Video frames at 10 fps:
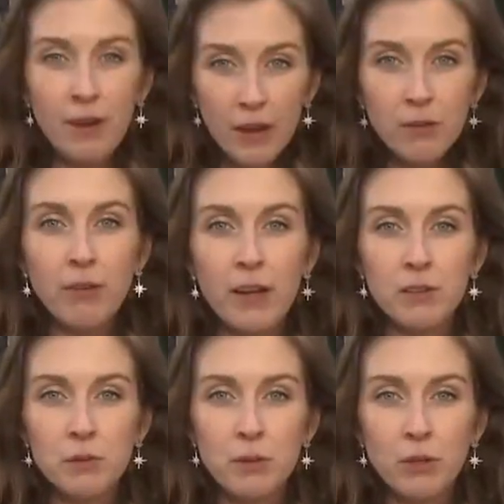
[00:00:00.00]

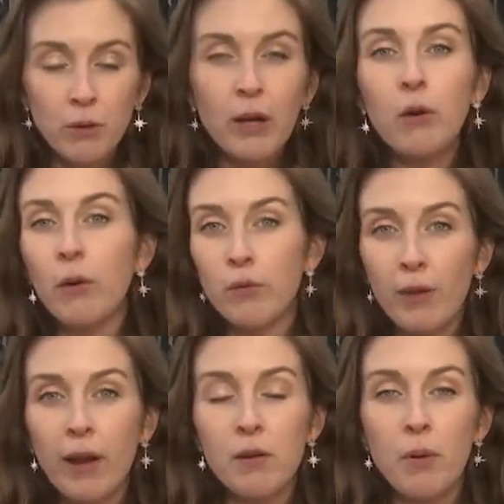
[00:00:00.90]
Firefighters with the Gray Court
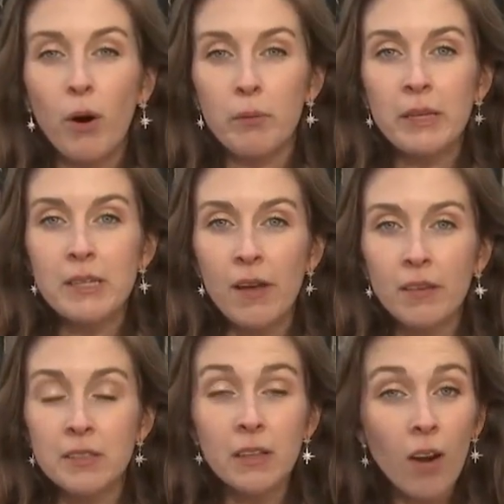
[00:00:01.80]
Fire Department
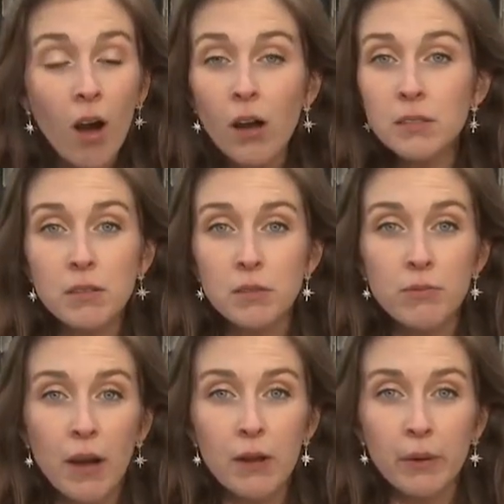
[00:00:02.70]
tell us the cause of this
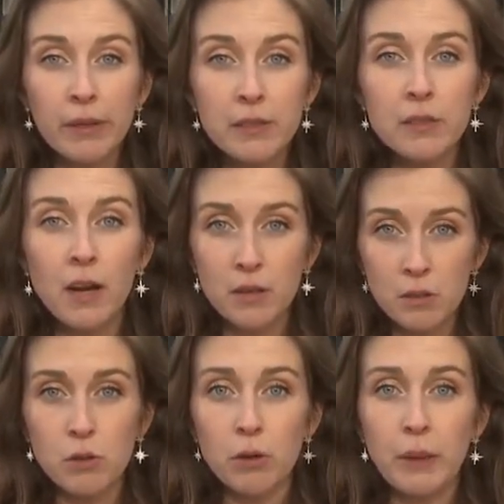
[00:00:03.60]
fire is
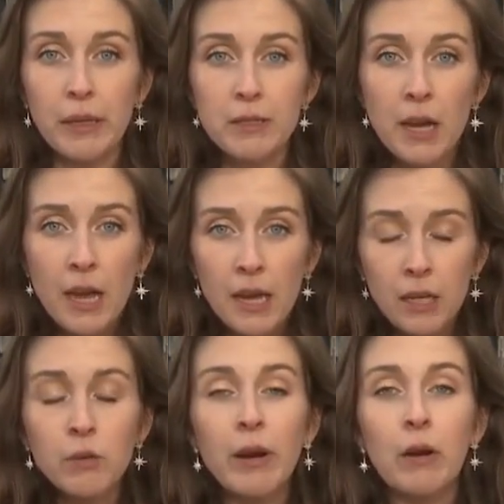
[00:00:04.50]
undetermined.
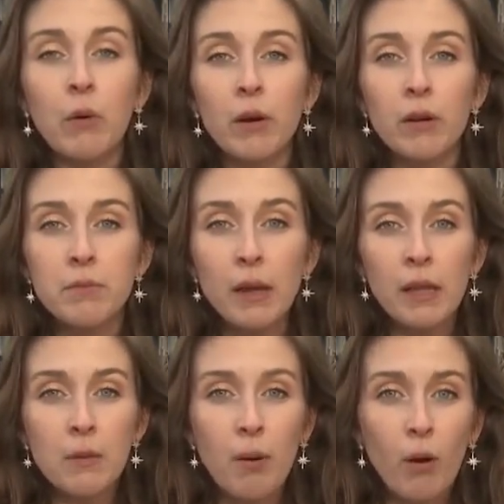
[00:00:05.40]
In Gray Court,
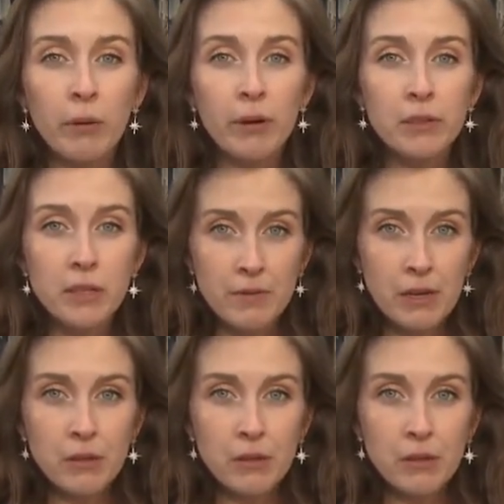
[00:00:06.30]
Melanie Palmer, 7